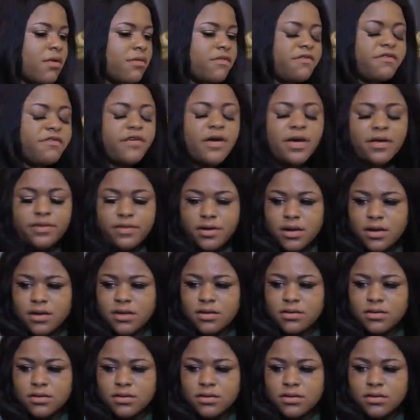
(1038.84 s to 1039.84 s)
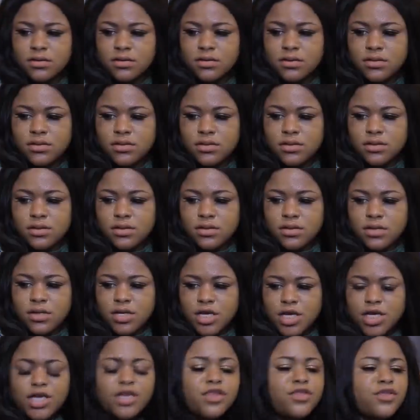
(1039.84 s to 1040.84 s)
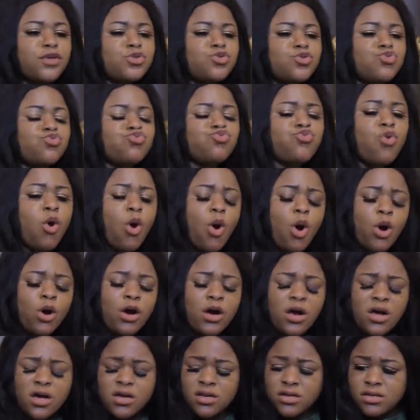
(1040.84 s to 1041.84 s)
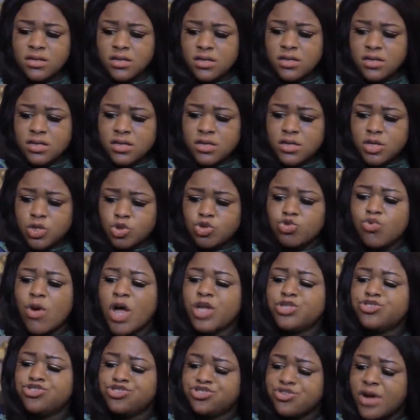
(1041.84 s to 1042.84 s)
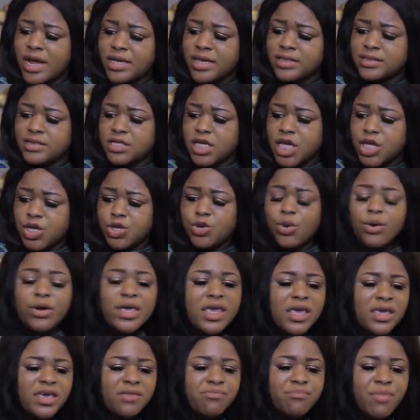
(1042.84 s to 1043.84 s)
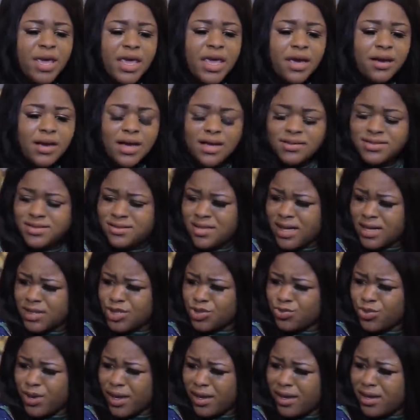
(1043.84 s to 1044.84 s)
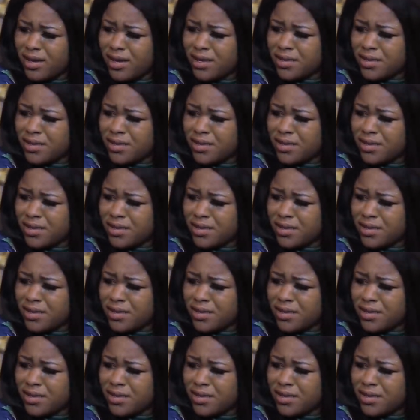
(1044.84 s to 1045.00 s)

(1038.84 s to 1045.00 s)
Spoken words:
Father, it is wrong to address your kingmakers that way.